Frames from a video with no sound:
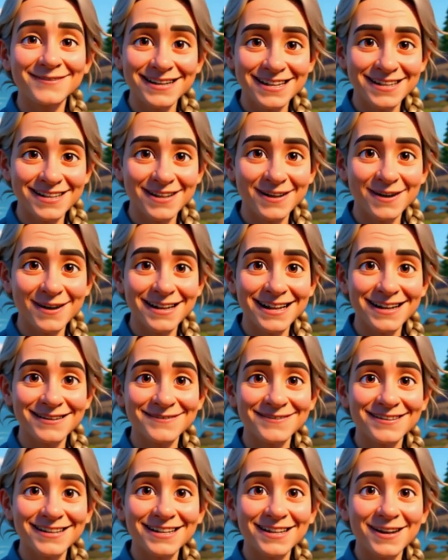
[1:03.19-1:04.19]
ensuring it
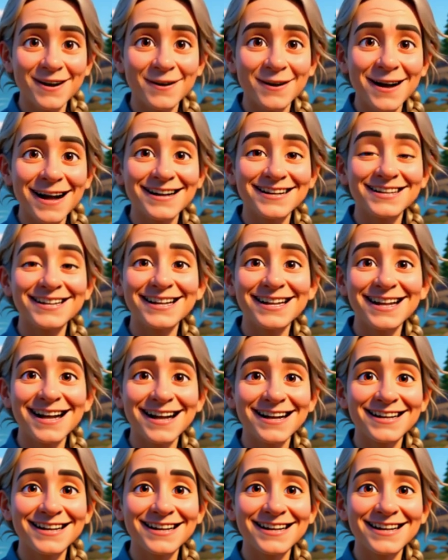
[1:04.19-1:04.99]
fits correctly